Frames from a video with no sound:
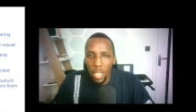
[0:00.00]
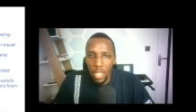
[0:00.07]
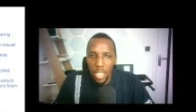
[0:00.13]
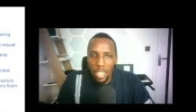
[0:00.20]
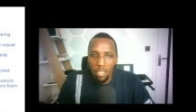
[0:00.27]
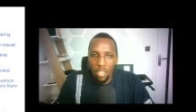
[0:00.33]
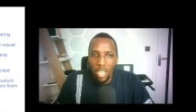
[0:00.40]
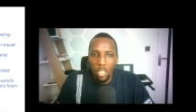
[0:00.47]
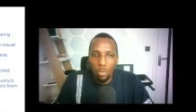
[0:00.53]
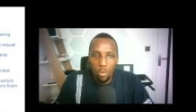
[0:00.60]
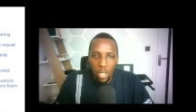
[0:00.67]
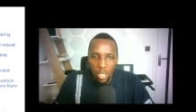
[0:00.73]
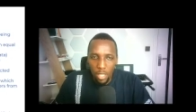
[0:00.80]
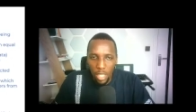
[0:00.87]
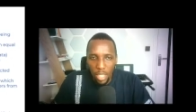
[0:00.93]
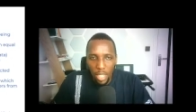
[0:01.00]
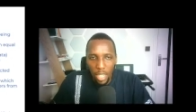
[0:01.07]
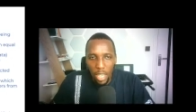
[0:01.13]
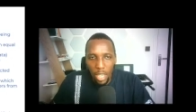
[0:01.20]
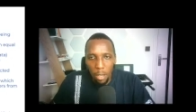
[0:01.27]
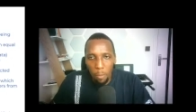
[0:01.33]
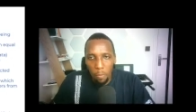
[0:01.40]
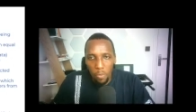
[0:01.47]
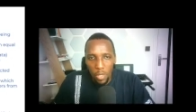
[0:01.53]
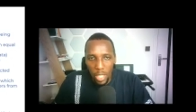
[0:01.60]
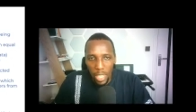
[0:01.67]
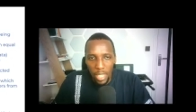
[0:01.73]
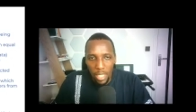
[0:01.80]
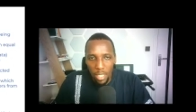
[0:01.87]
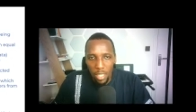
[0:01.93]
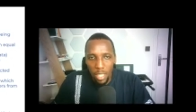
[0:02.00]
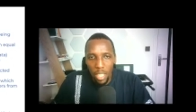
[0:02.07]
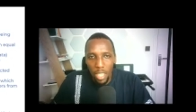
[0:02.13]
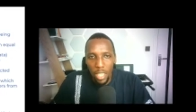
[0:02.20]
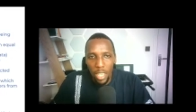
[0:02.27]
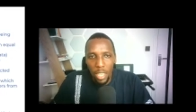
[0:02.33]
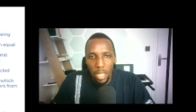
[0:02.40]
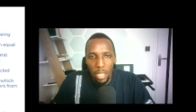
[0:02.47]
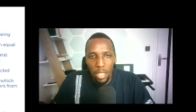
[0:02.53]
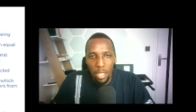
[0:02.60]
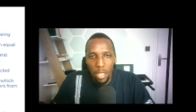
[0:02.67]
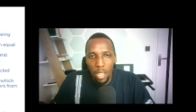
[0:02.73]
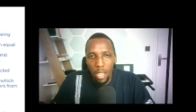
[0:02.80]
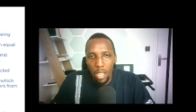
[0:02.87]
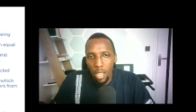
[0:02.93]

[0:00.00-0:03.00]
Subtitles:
and then randomly select a